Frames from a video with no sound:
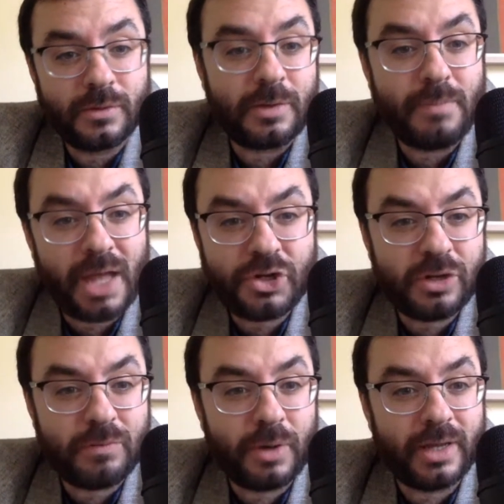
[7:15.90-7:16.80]
to
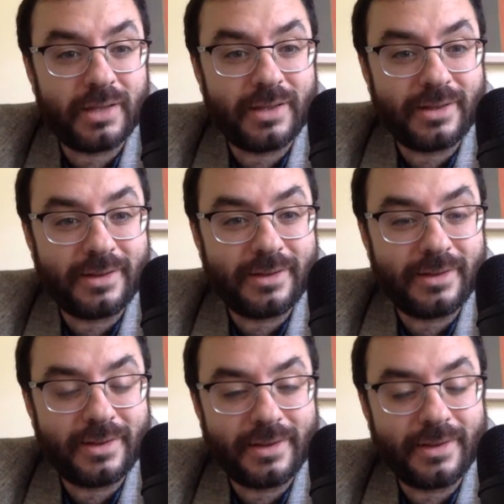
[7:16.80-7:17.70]
mention, but
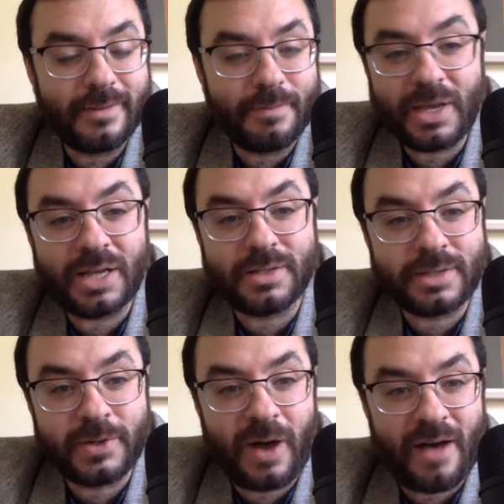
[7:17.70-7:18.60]
because
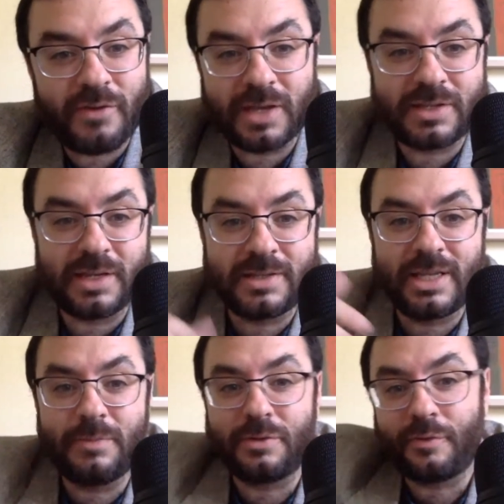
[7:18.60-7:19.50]
it's so obvious, it
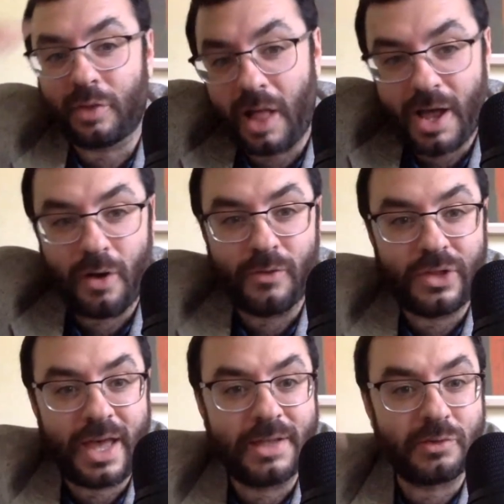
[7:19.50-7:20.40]
seems to fly
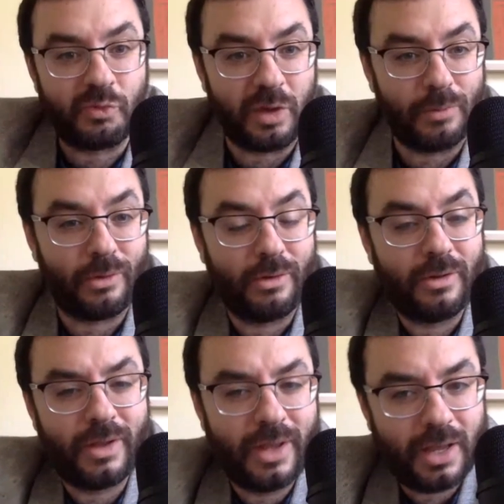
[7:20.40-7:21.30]
over the heads of people.
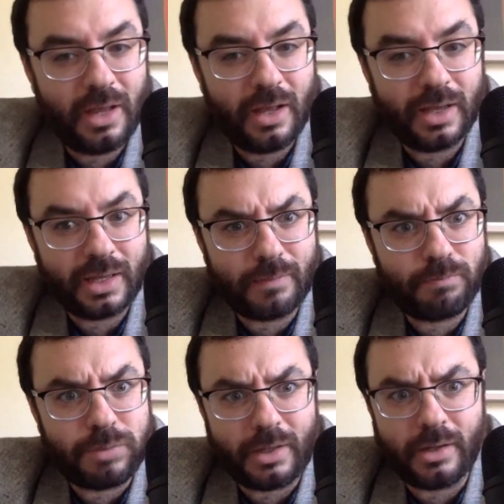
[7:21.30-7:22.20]

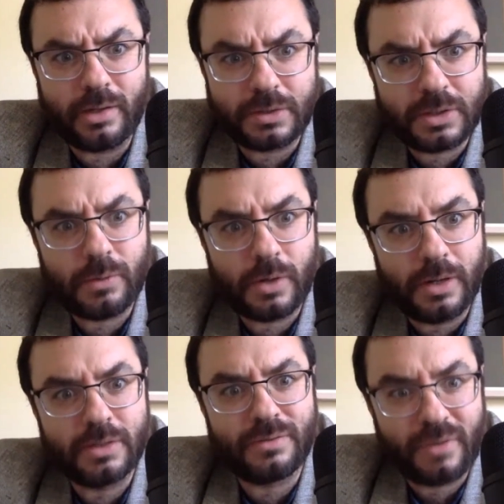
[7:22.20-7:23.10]
Because he
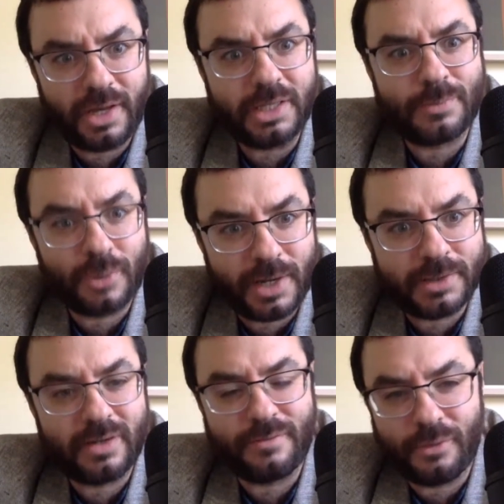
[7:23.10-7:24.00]
was the vice
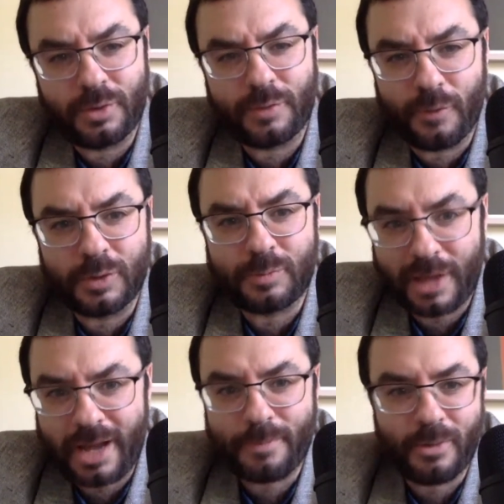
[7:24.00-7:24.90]
president for the first
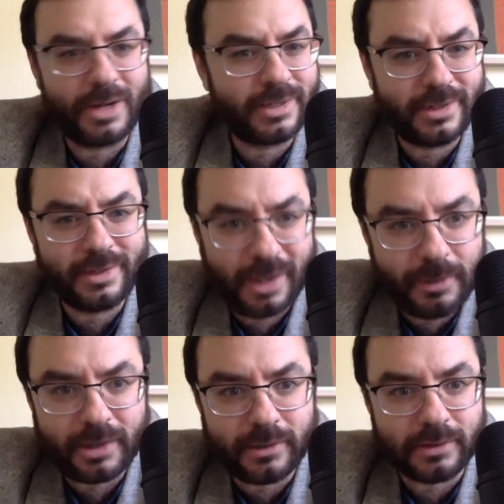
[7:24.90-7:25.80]
black president.
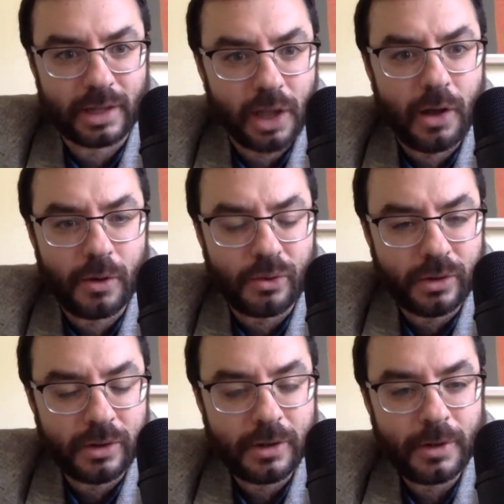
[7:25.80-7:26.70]
I mean, hello.